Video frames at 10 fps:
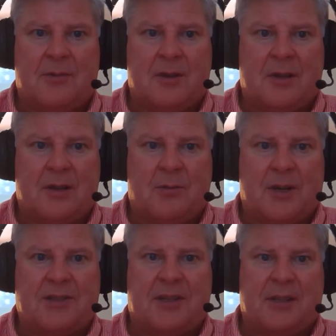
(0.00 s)

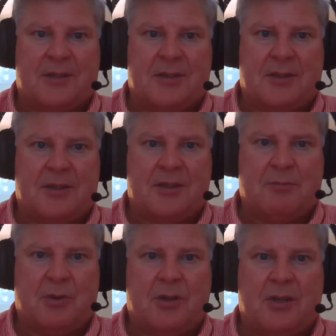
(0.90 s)
residences
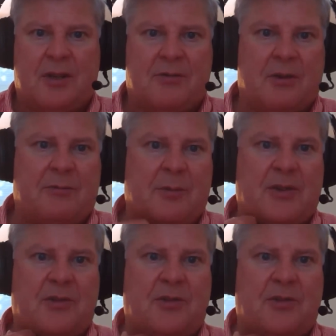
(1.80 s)
put in other information